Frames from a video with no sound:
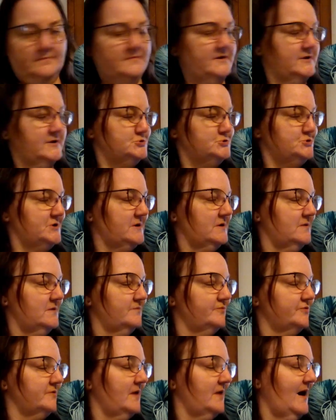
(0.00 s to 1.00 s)
she
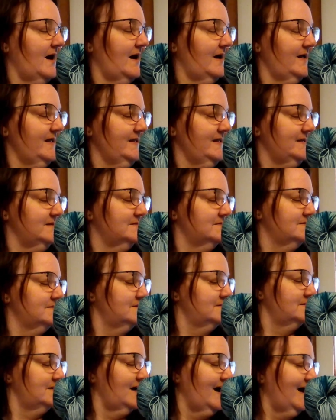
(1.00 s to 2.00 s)
comes. Hi.
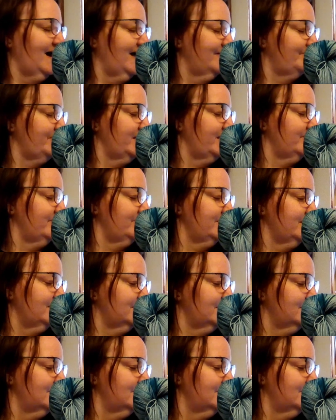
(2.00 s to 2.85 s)
Hi, baby.